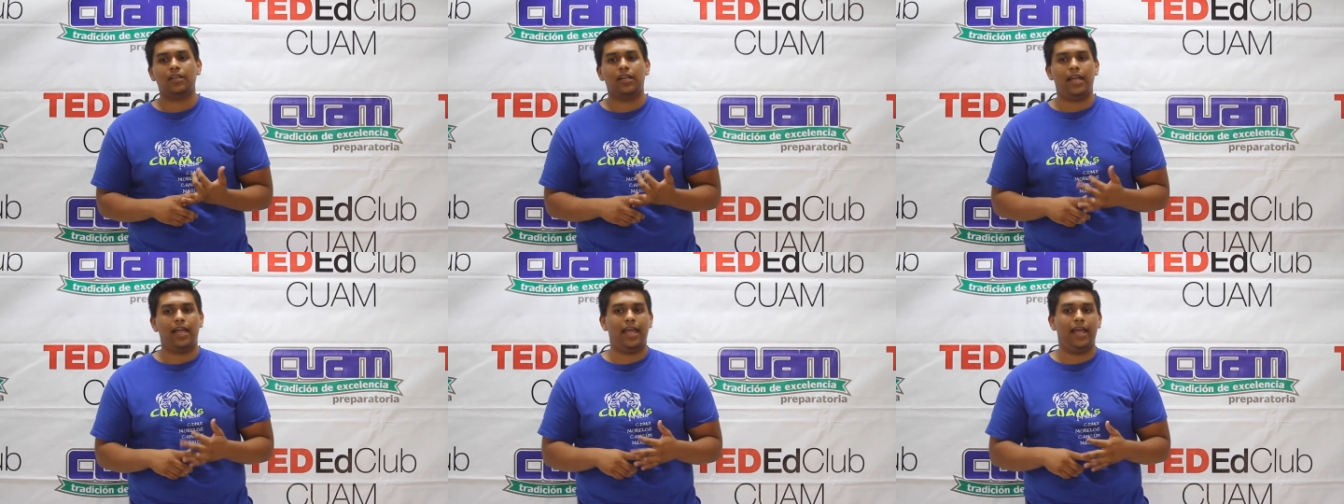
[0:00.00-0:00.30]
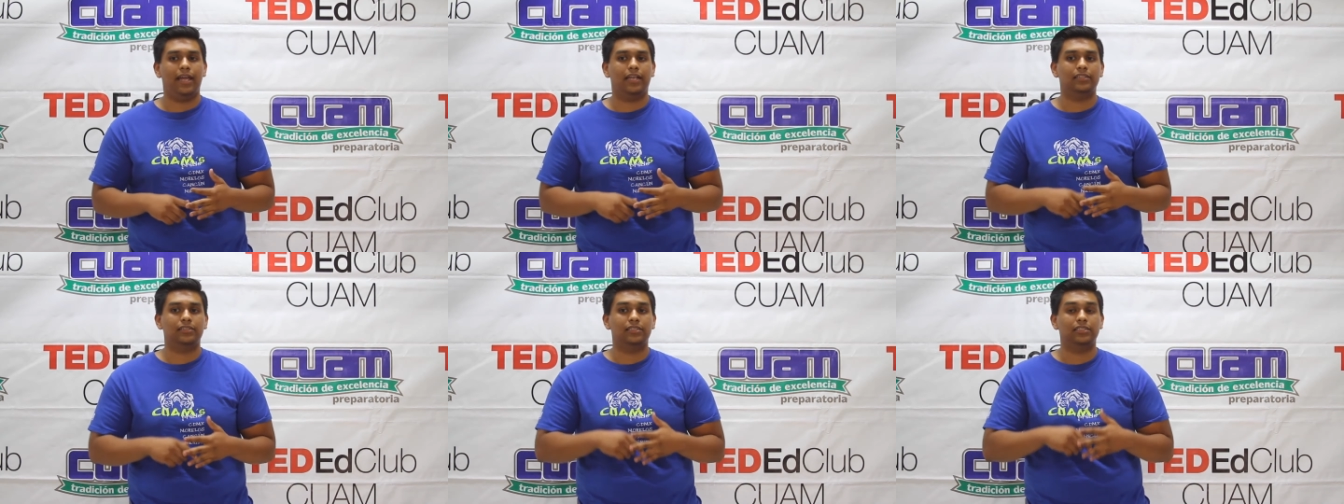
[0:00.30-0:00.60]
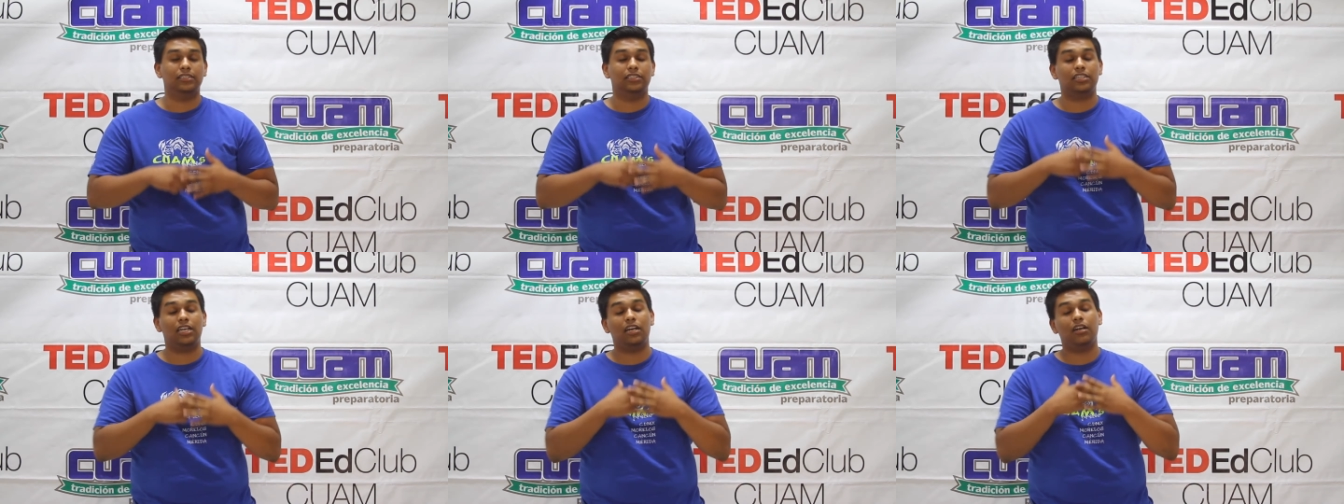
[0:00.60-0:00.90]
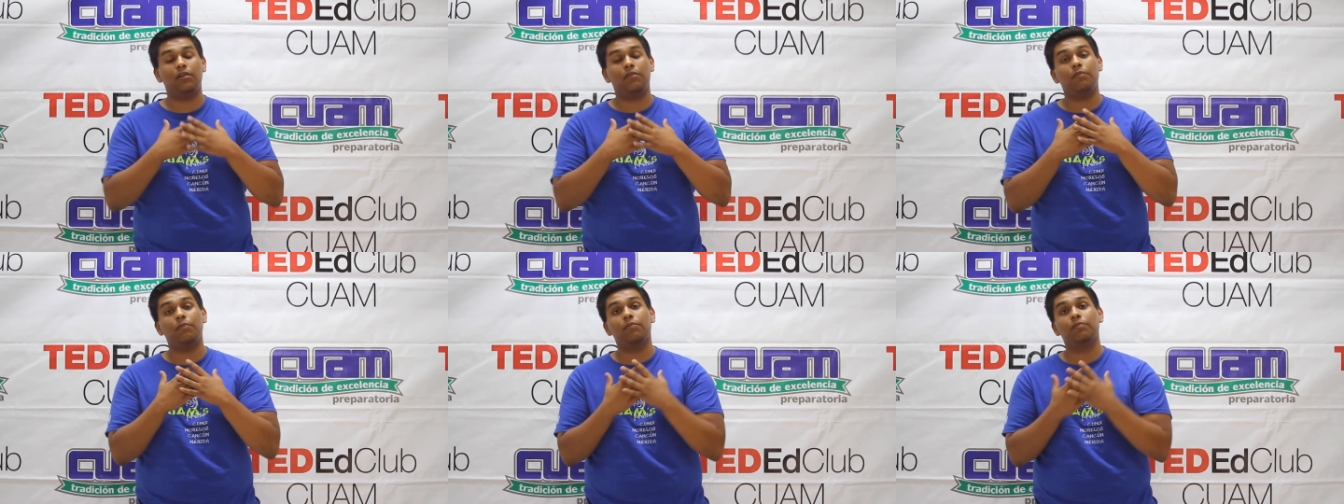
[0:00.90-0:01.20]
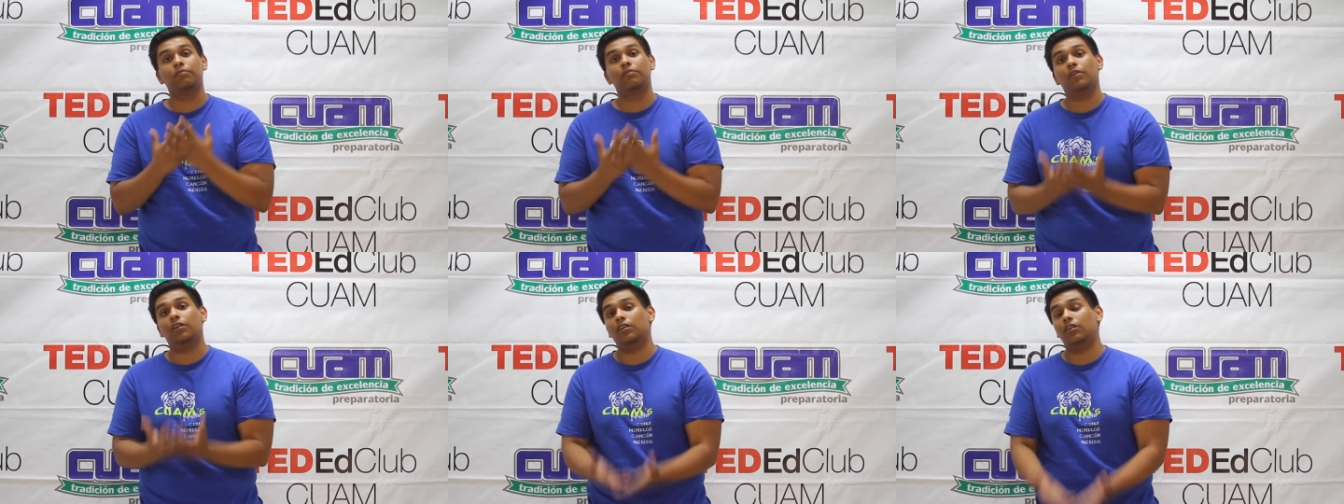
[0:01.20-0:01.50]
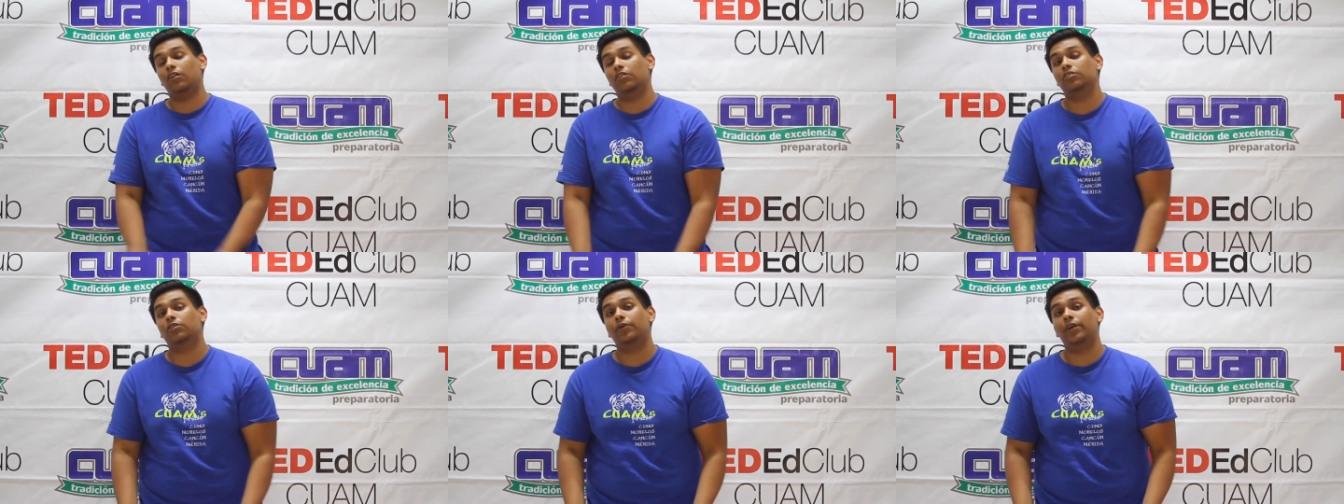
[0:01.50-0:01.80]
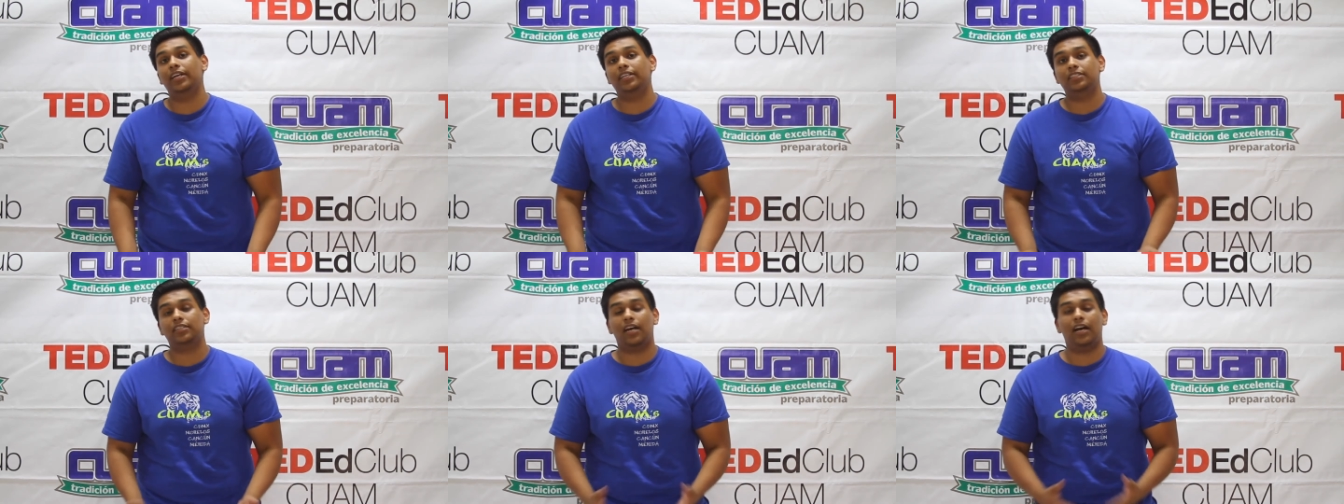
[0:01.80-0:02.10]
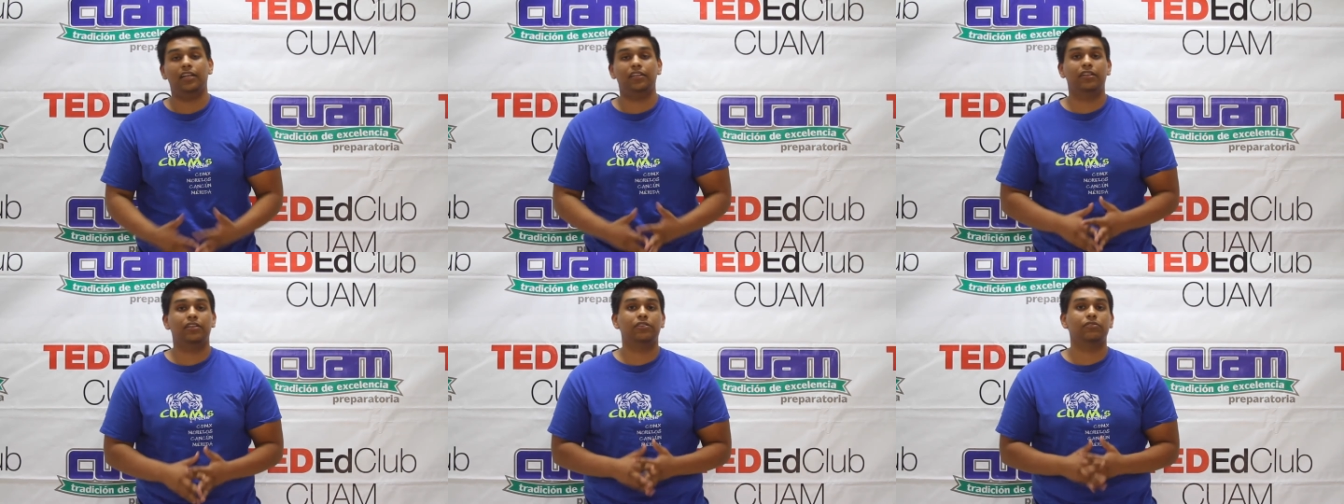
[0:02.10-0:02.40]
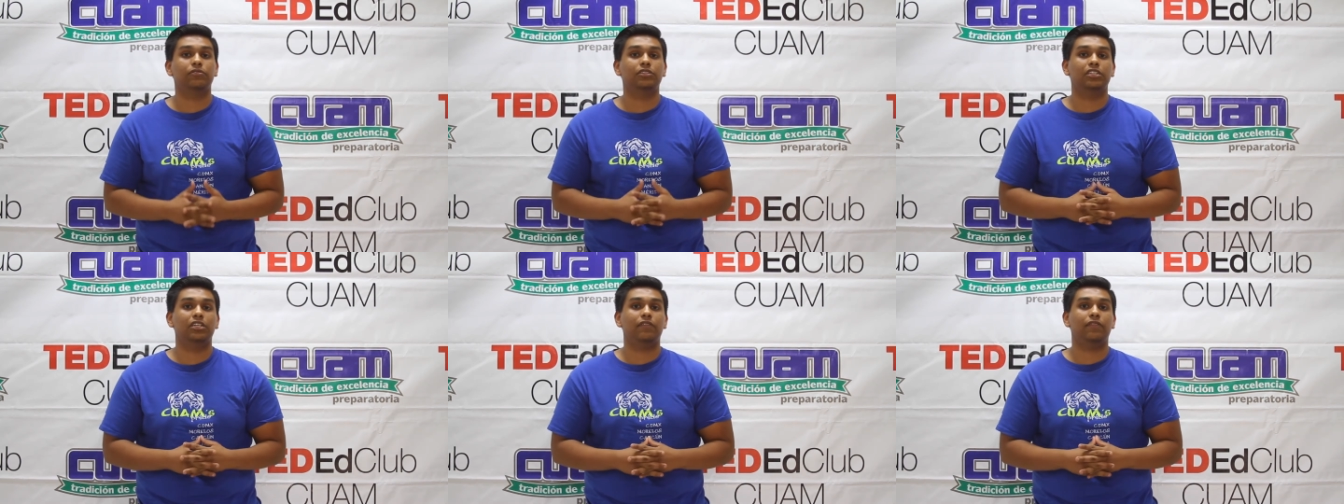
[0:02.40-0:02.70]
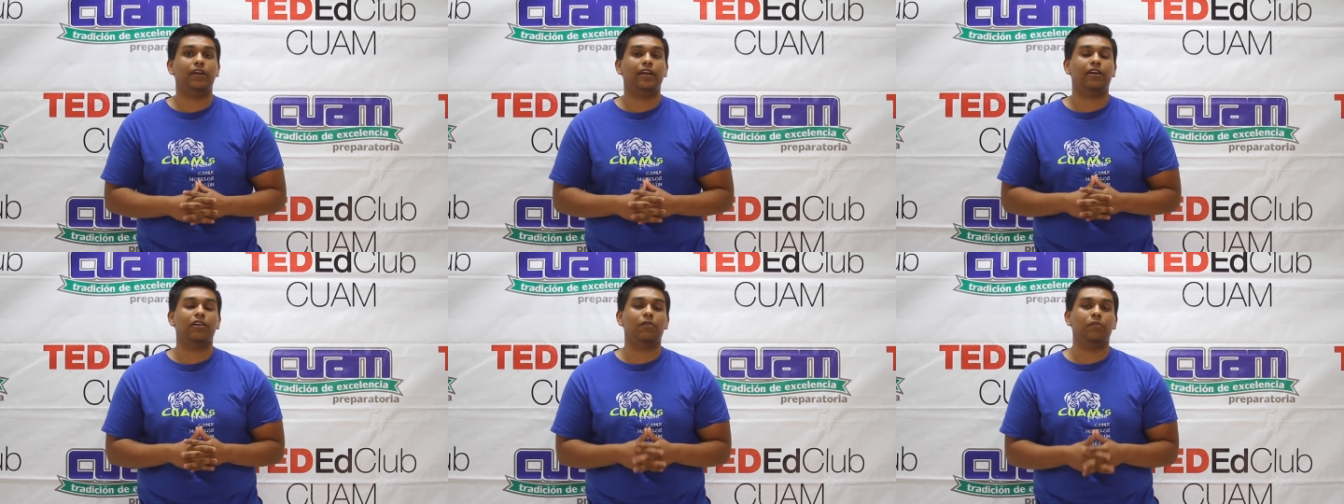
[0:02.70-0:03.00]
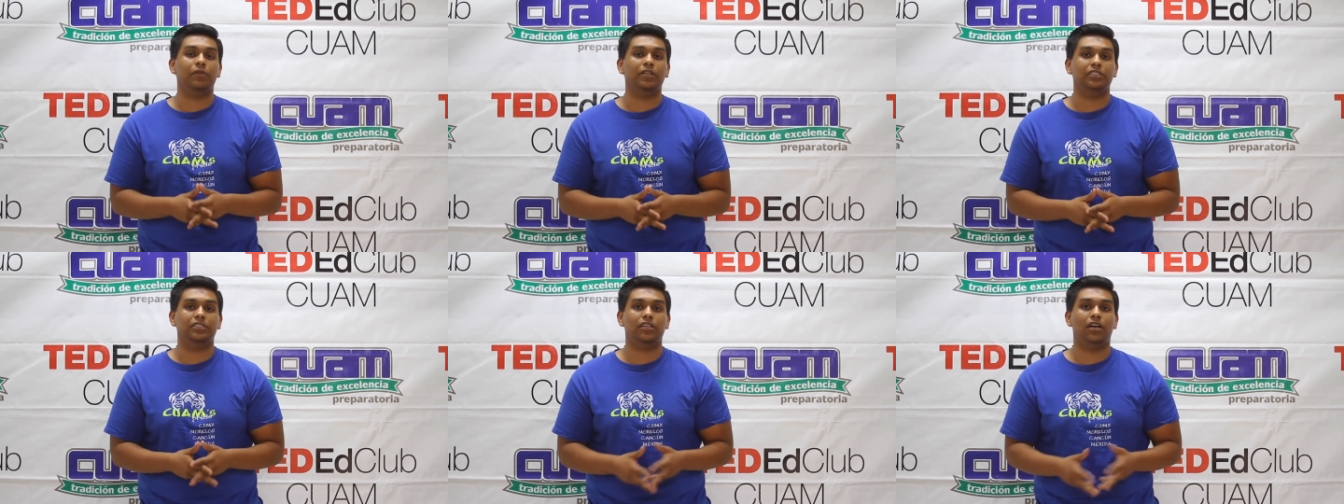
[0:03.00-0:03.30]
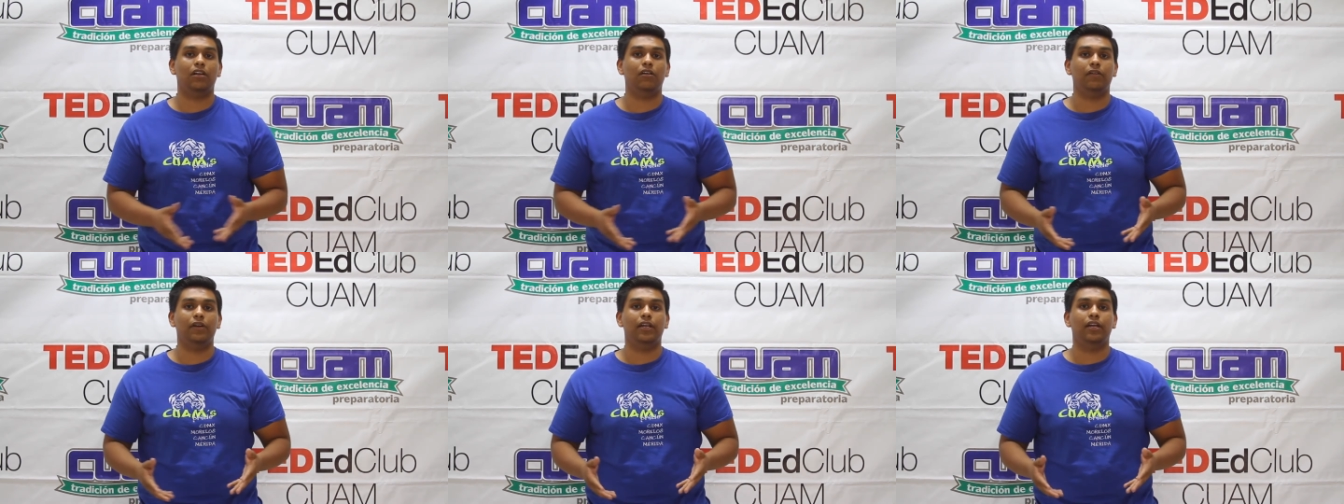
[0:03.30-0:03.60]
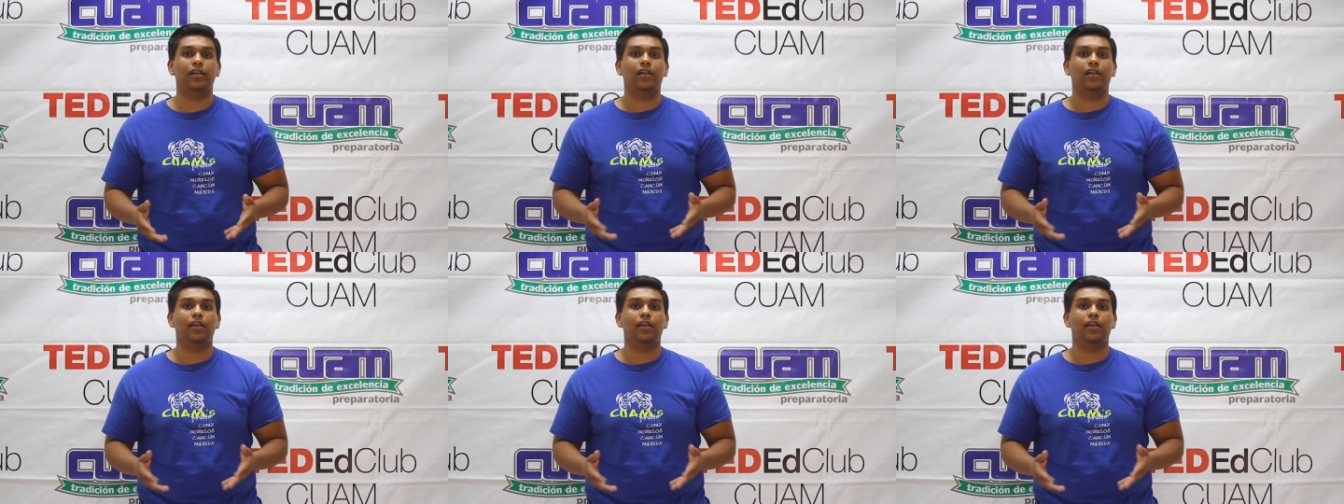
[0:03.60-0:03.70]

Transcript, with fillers: And since I am underage, I didn't receive a complete salary.